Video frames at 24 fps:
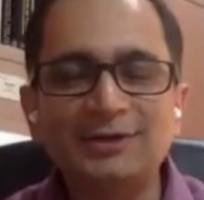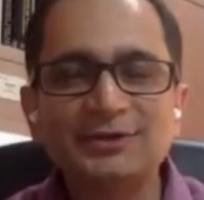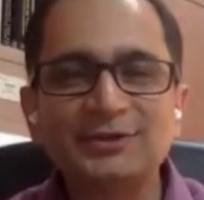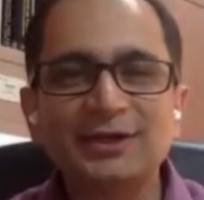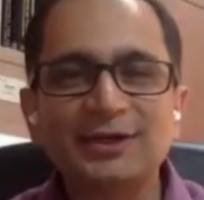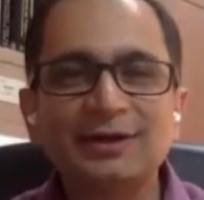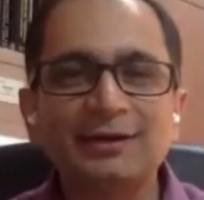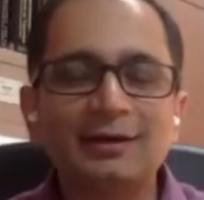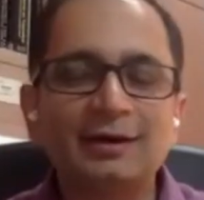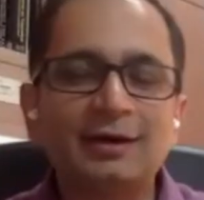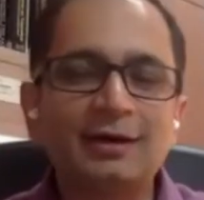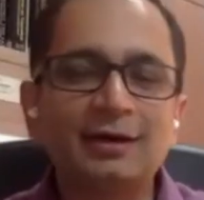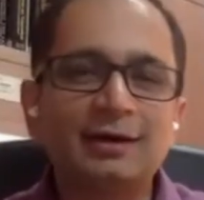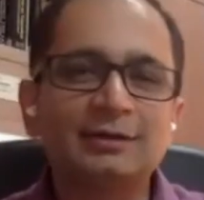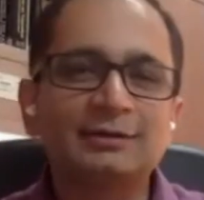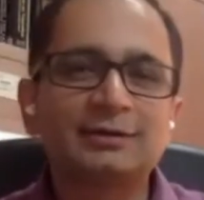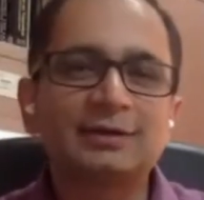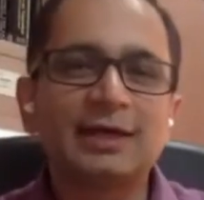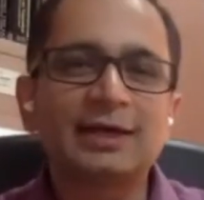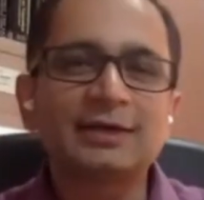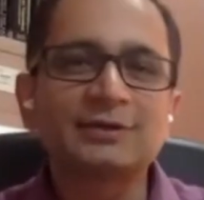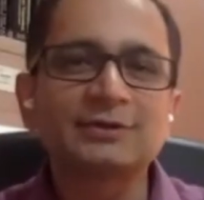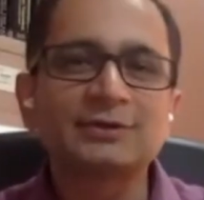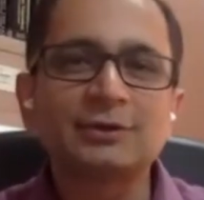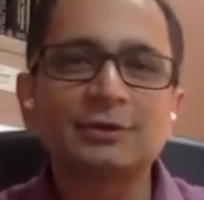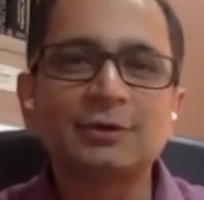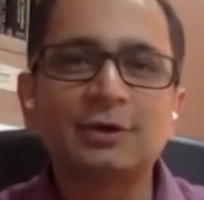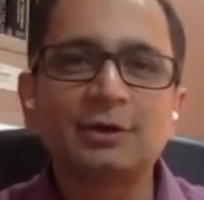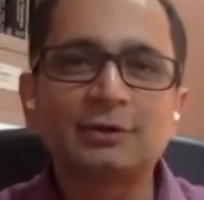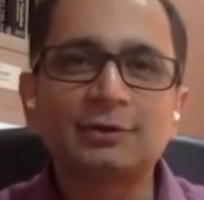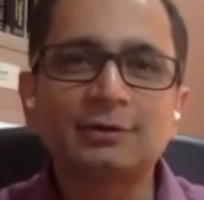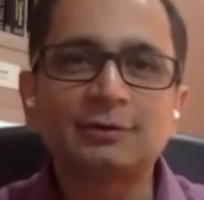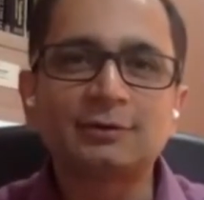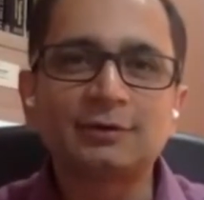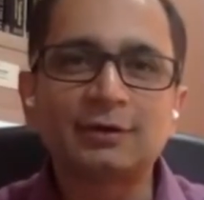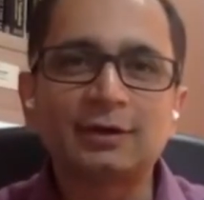Hi, Jing. Thanks a
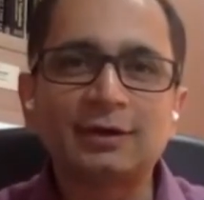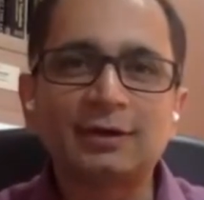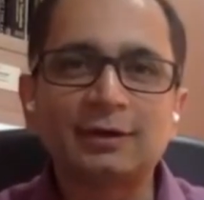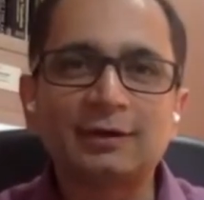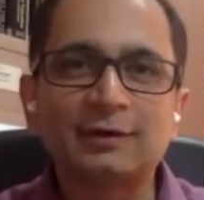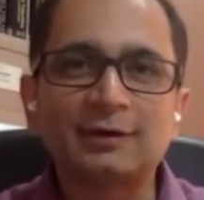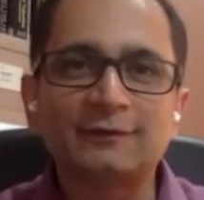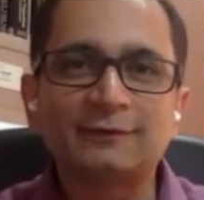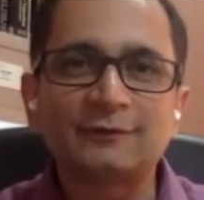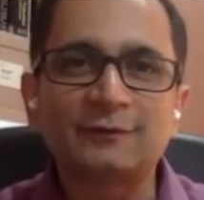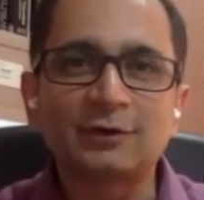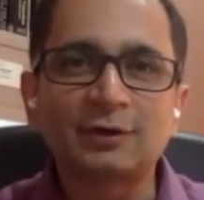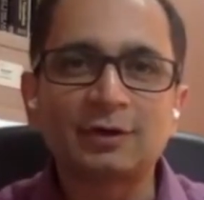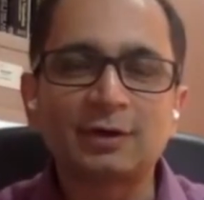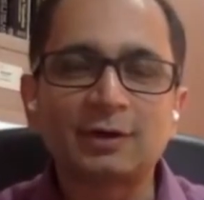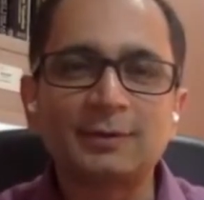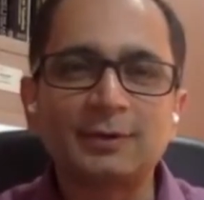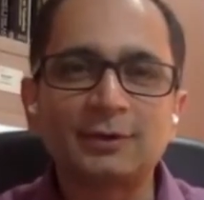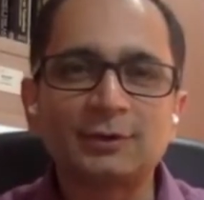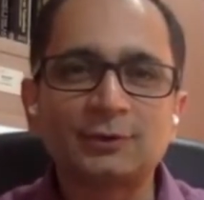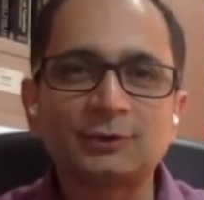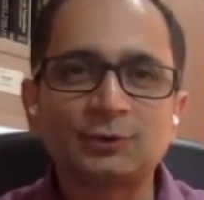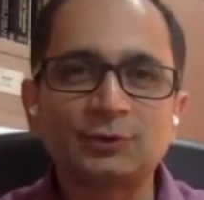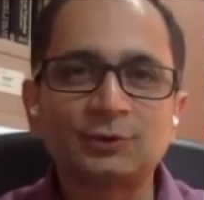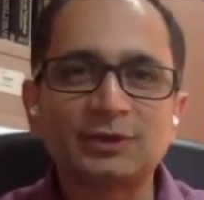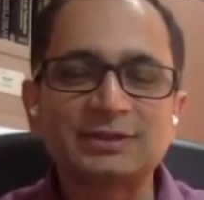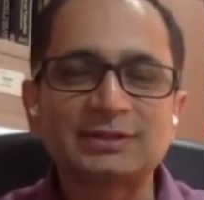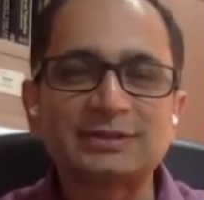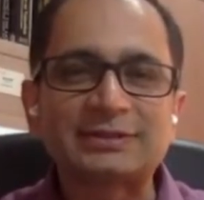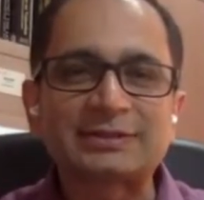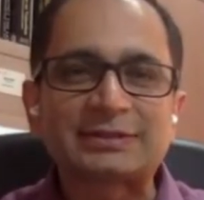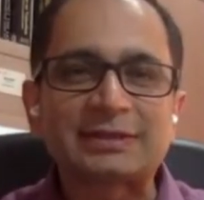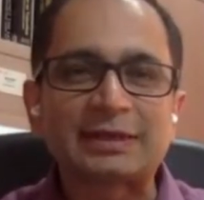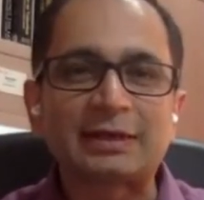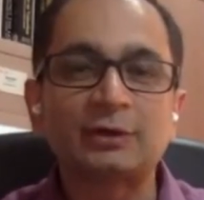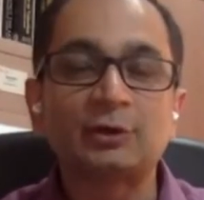lot for coming to
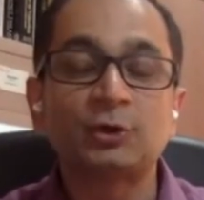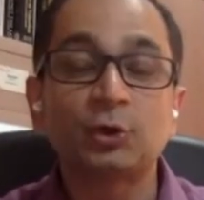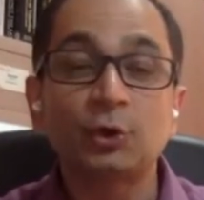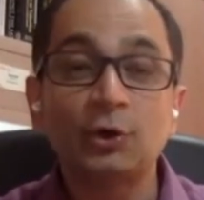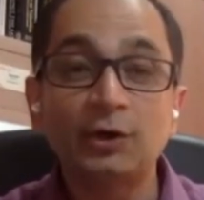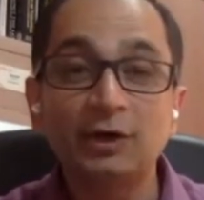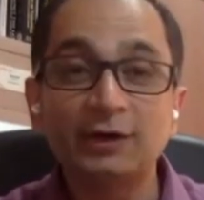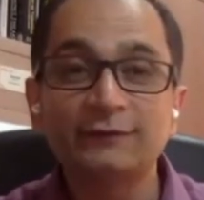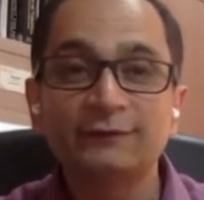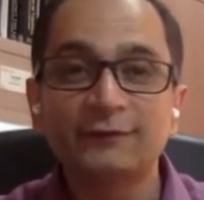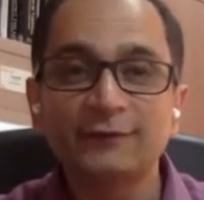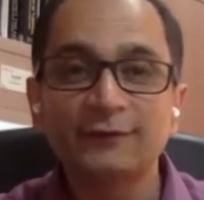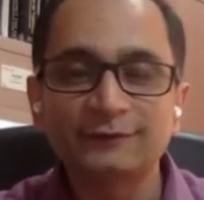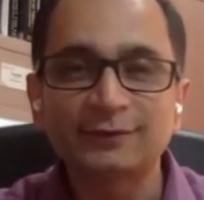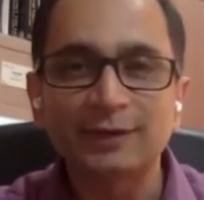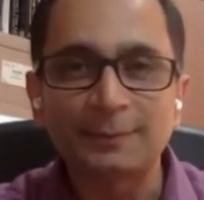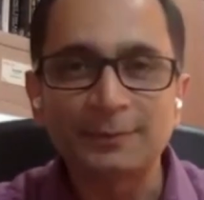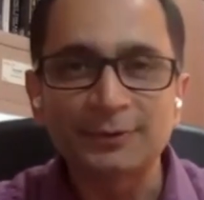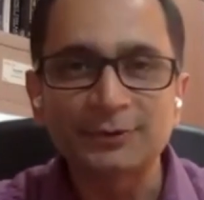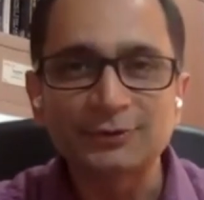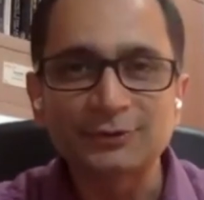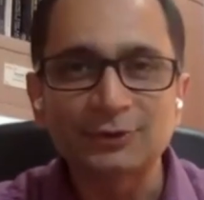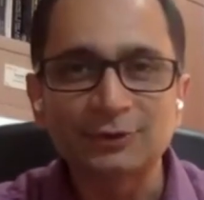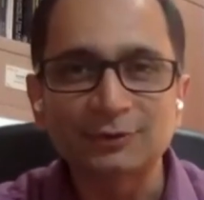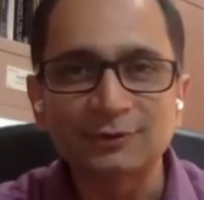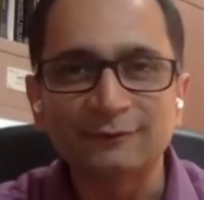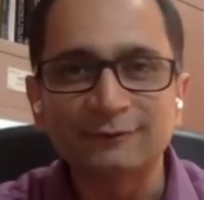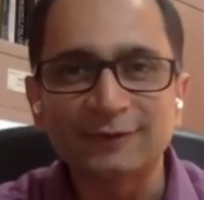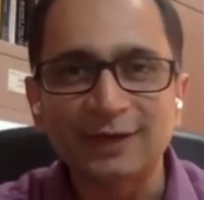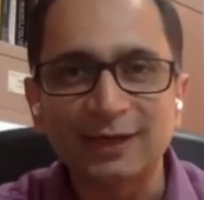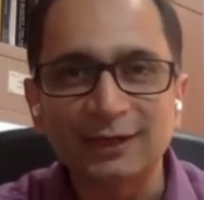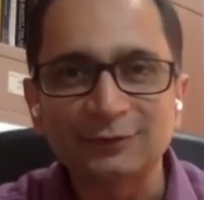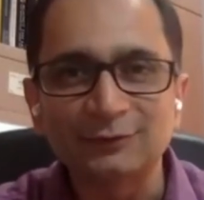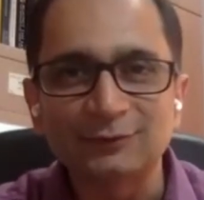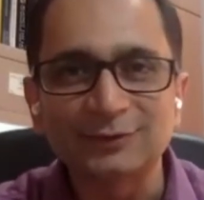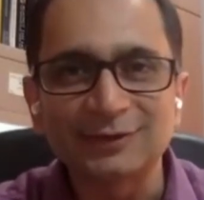this 25th episode of
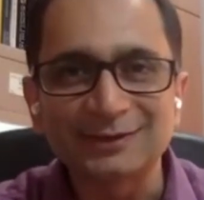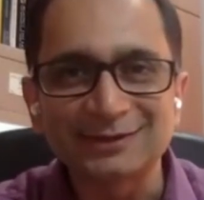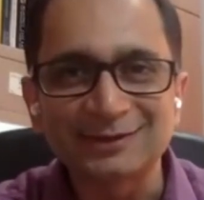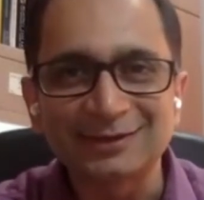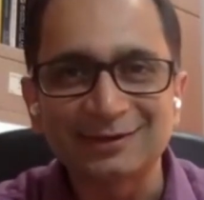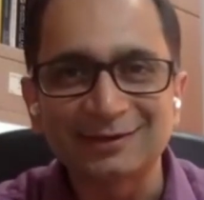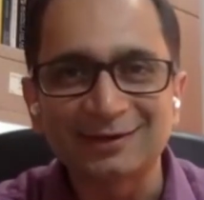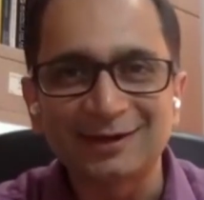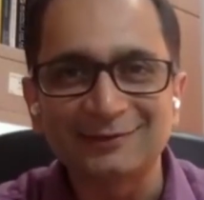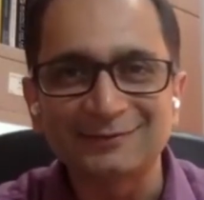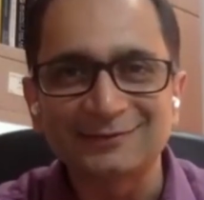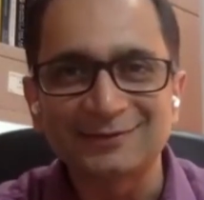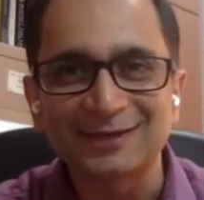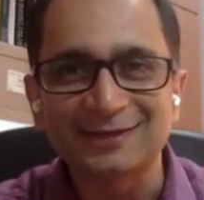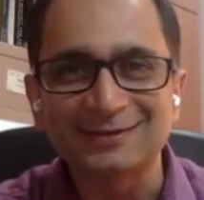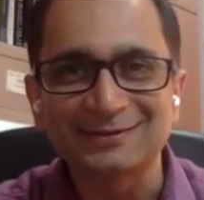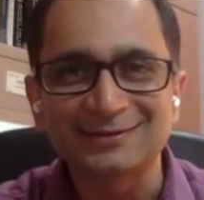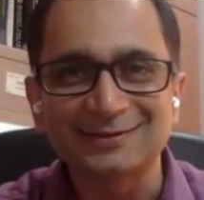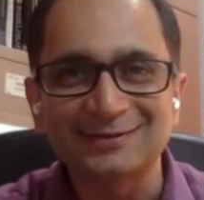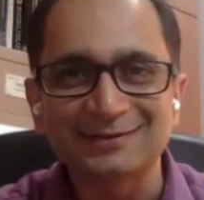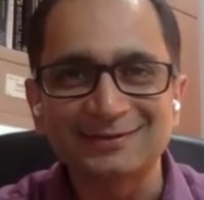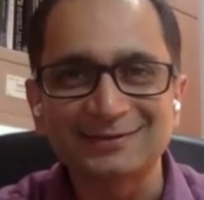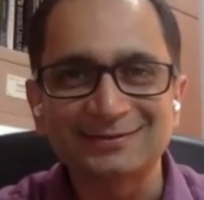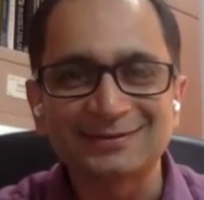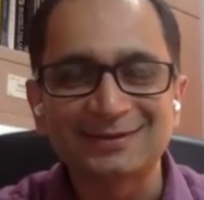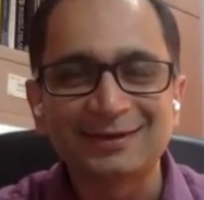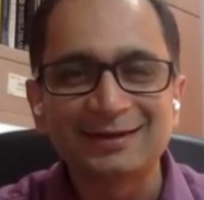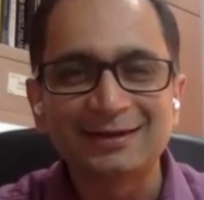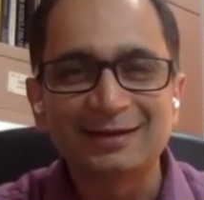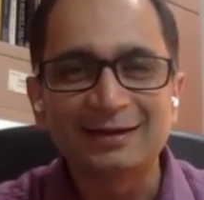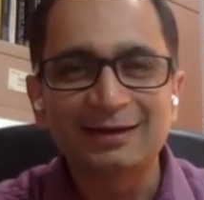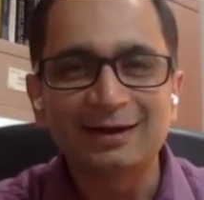Value Creation in Life Sciences.